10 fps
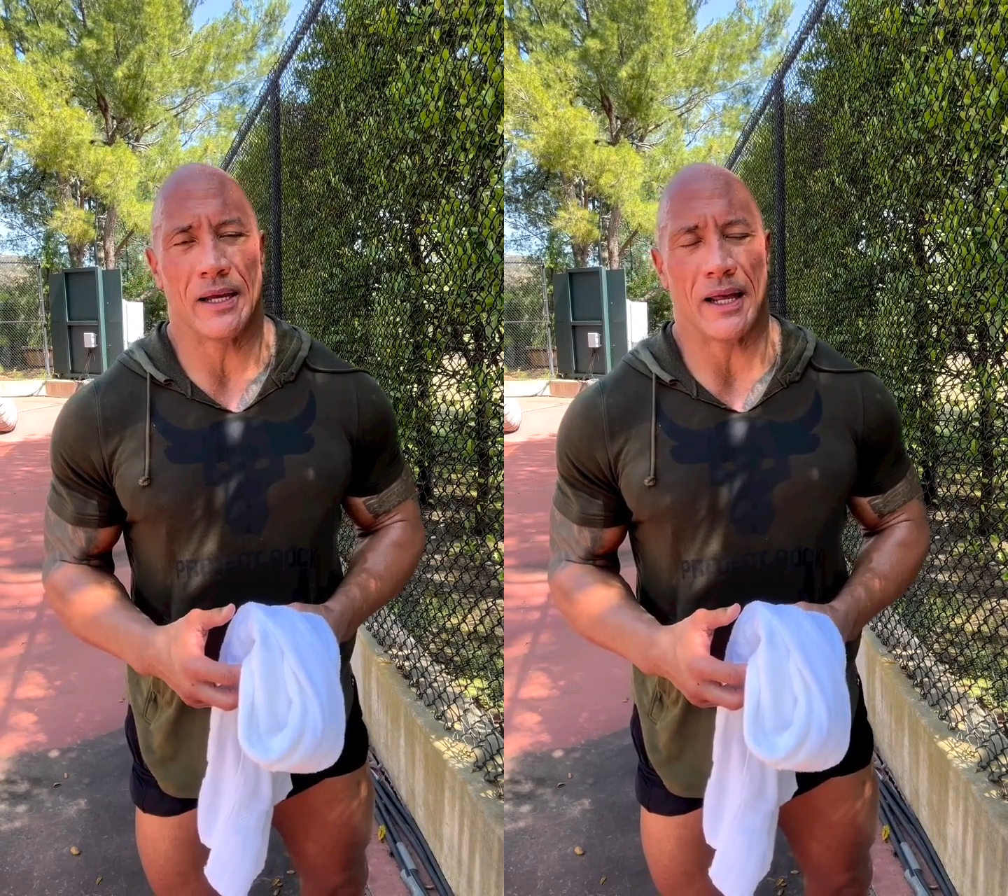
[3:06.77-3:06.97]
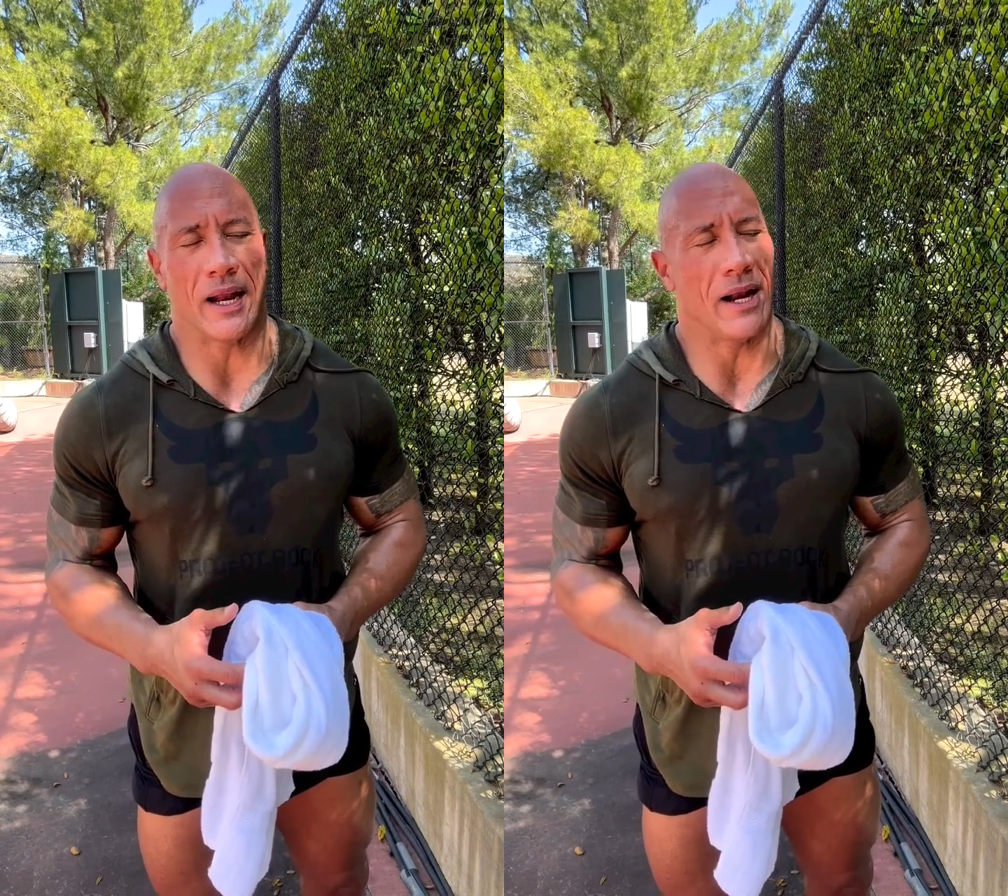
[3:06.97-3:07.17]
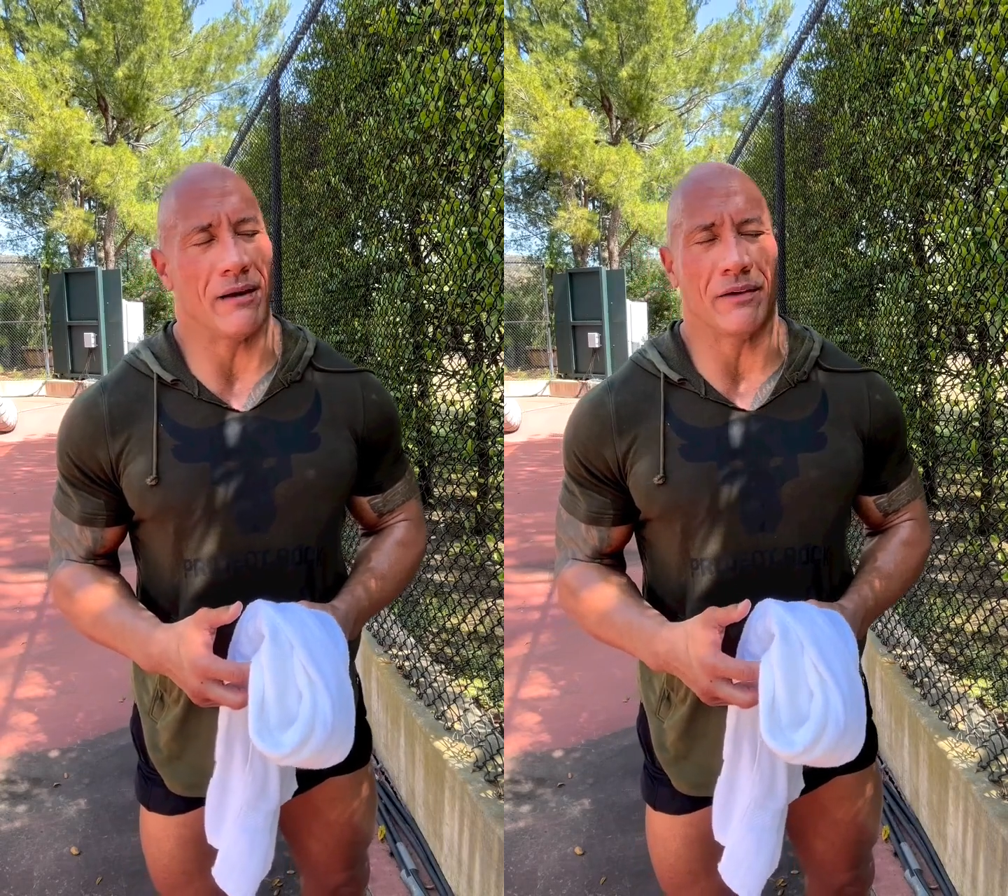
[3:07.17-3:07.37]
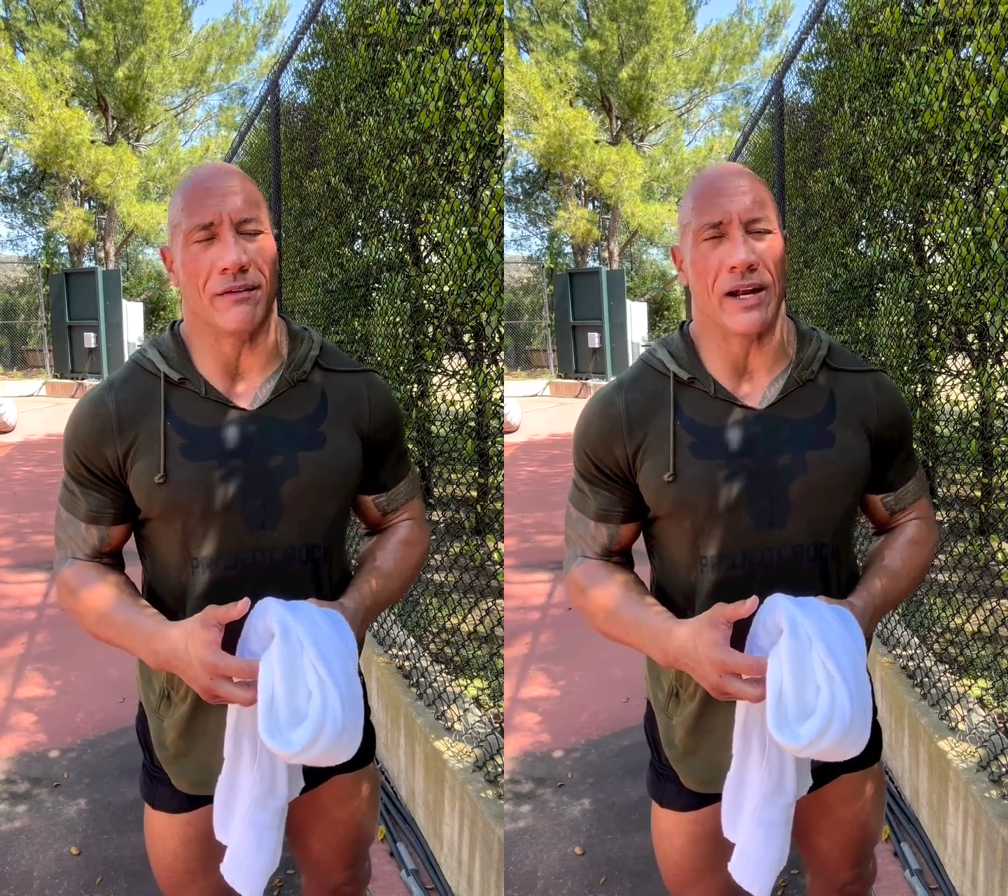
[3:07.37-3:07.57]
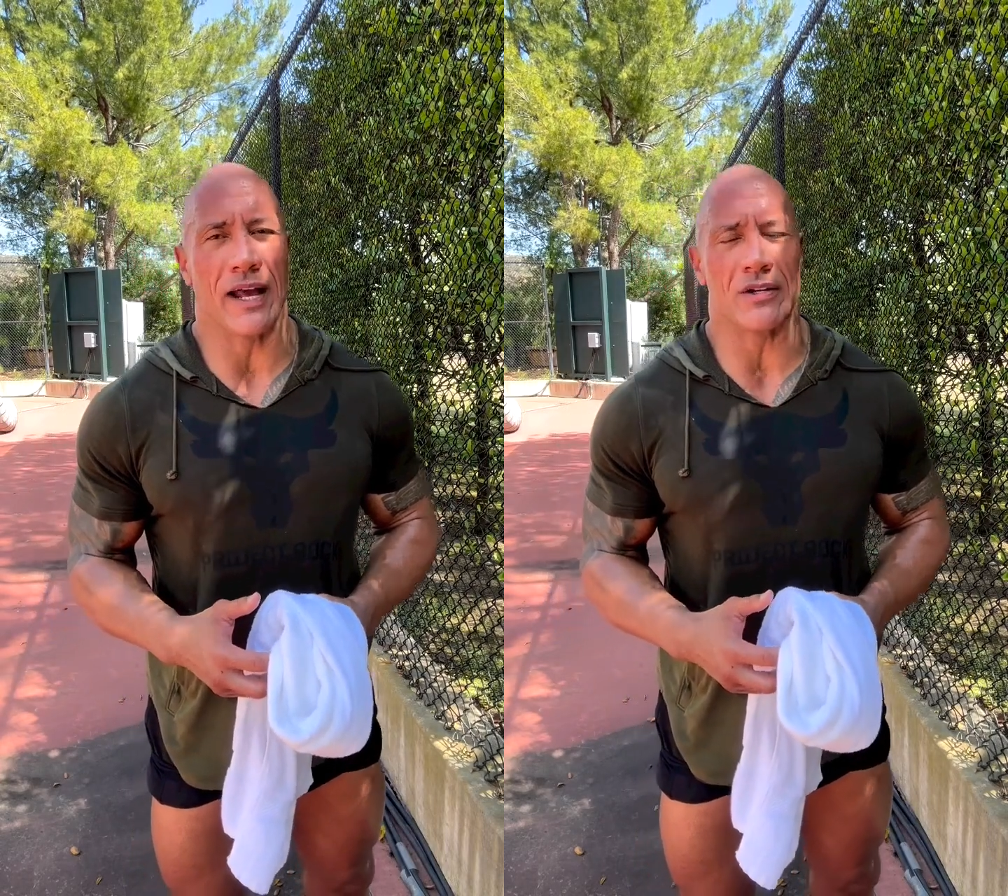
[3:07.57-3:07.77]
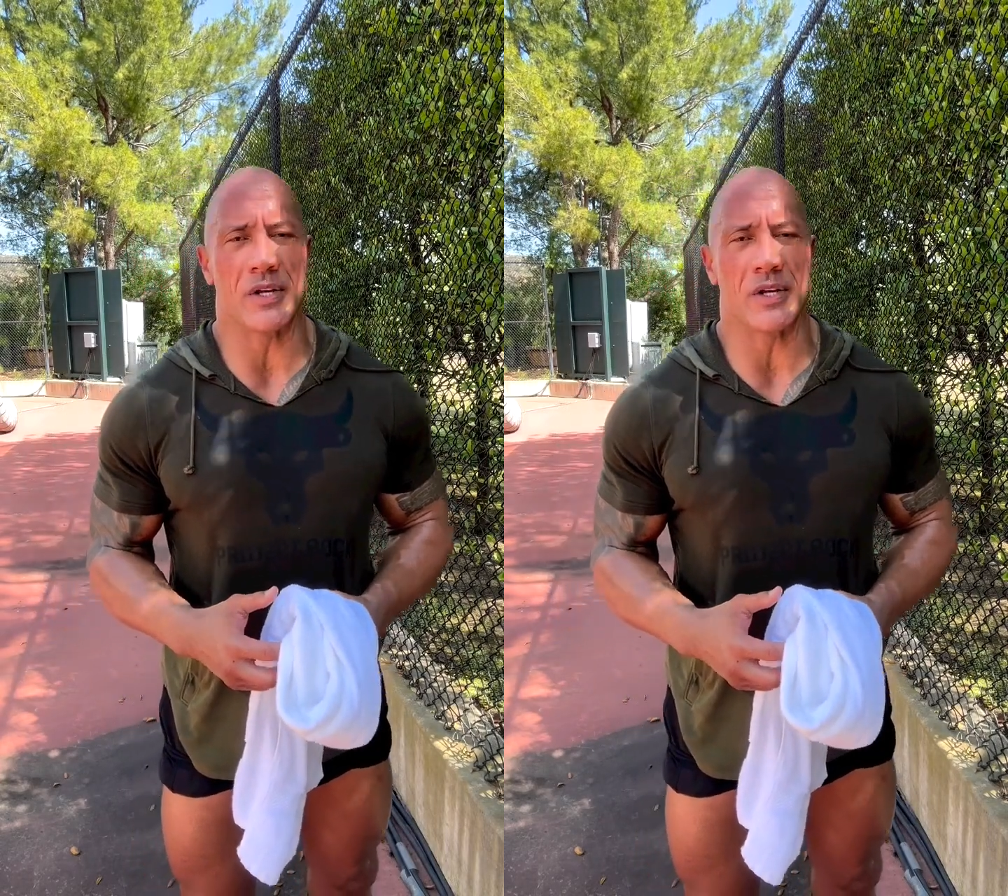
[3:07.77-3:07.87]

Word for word: and I never even had a